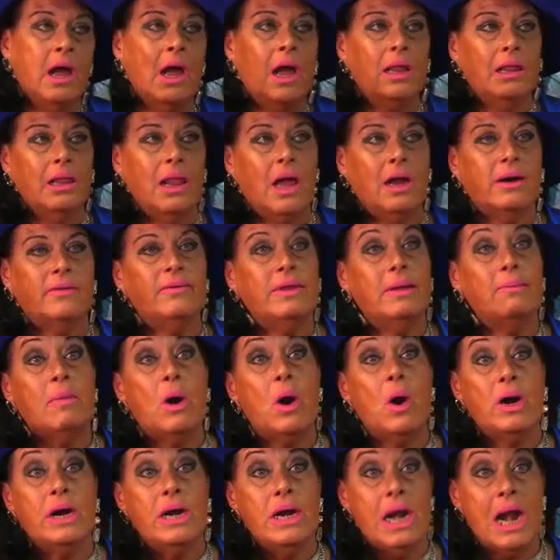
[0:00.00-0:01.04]
A lot of them
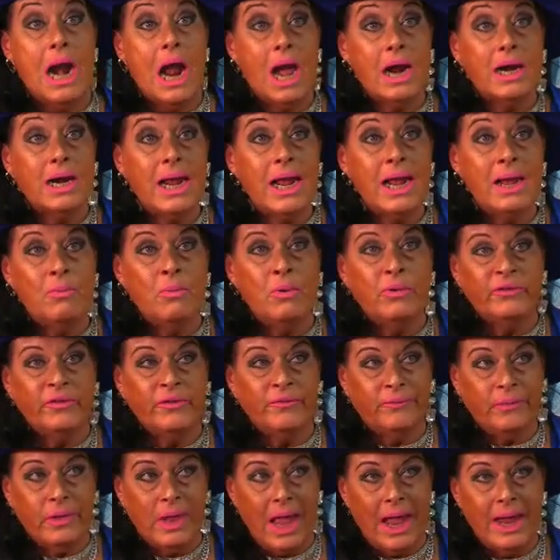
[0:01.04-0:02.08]
are not able to
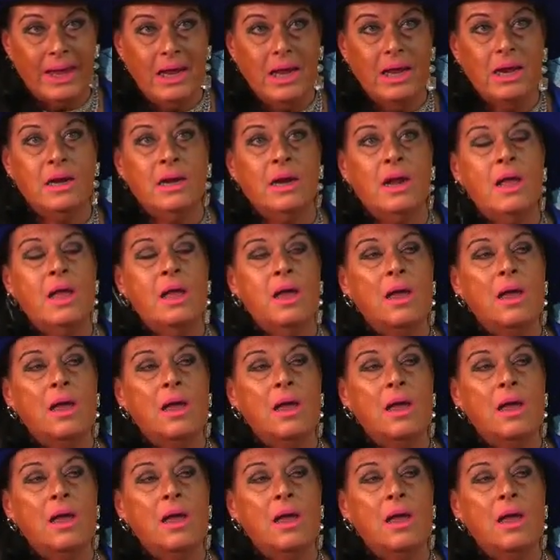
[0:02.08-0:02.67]
fly in,